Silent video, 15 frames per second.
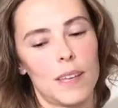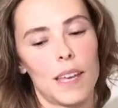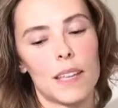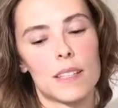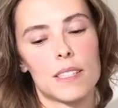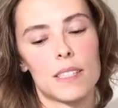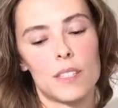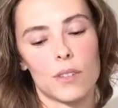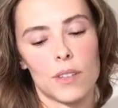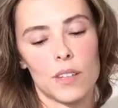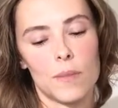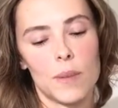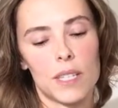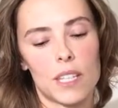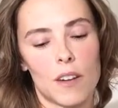It's still
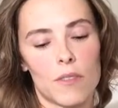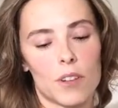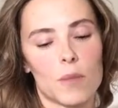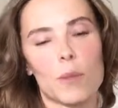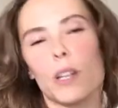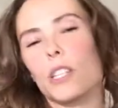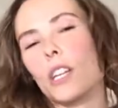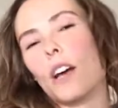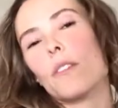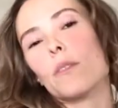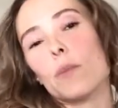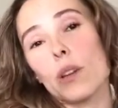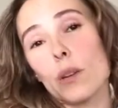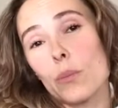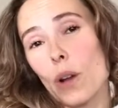going to be tougher to brush out
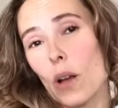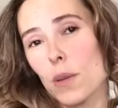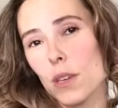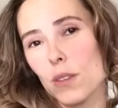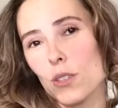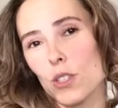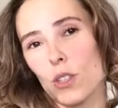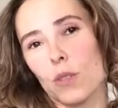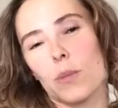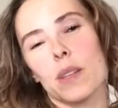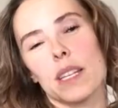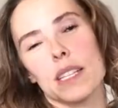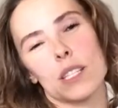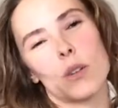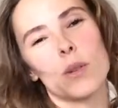than what you're probably used to,
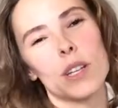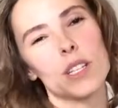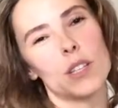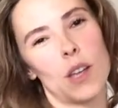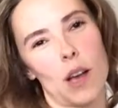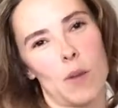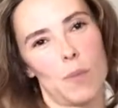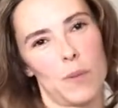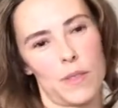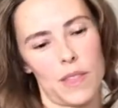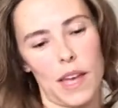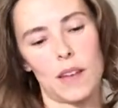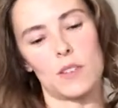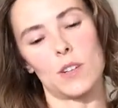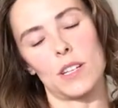but it's going to help with
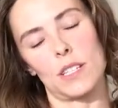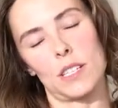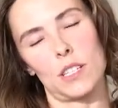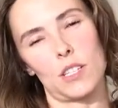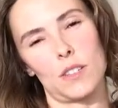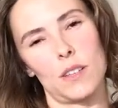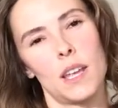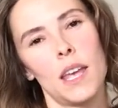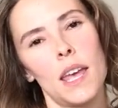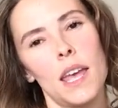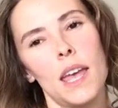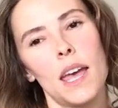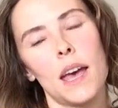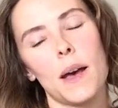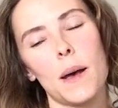that transition.
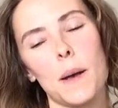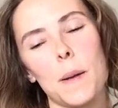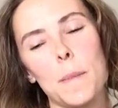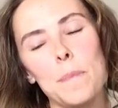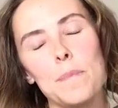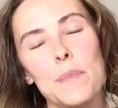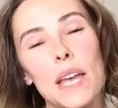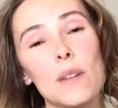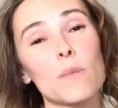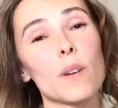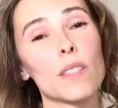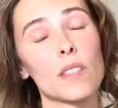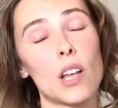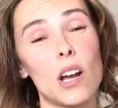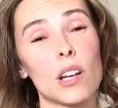Men
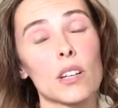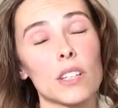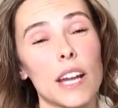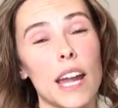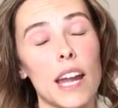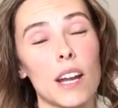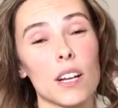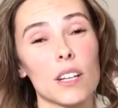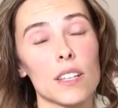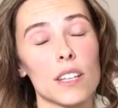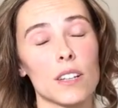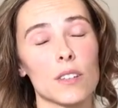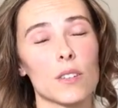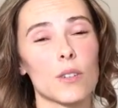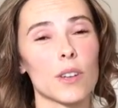with longer hair
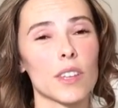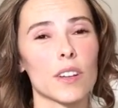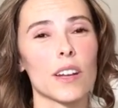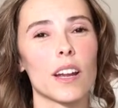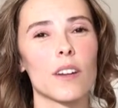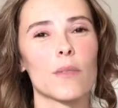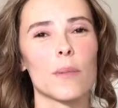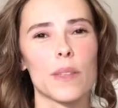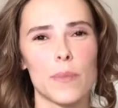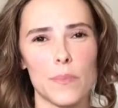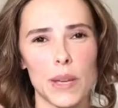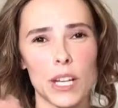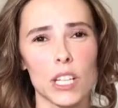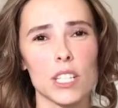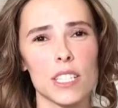that are growing their hair with
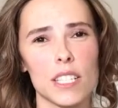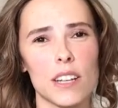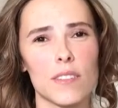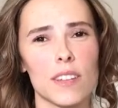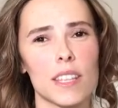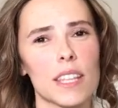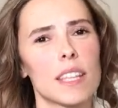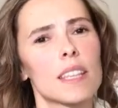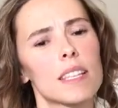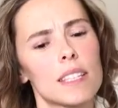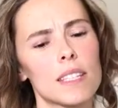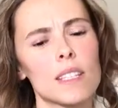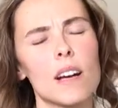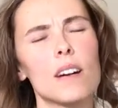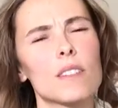beards and everything,
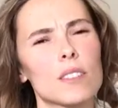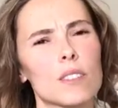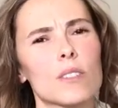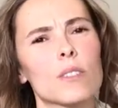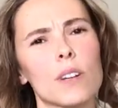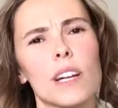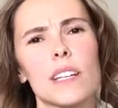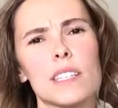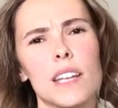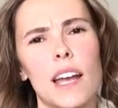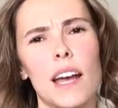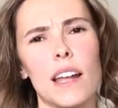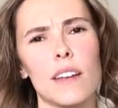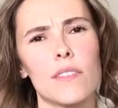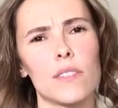this is also great to
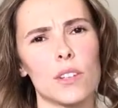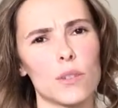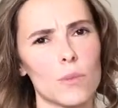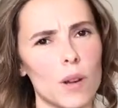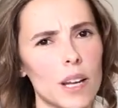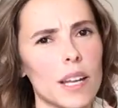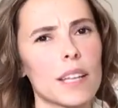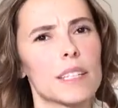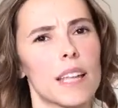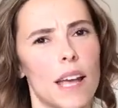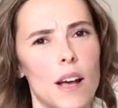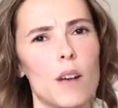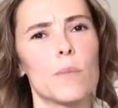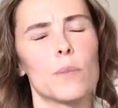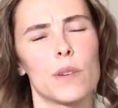add if you're wanting
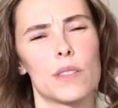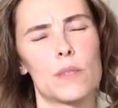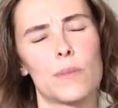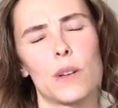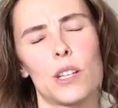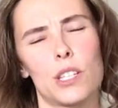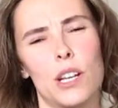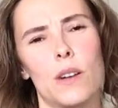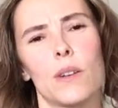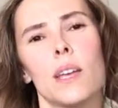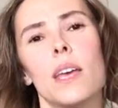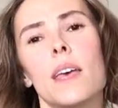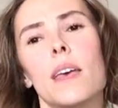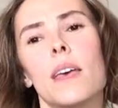help with the brush out.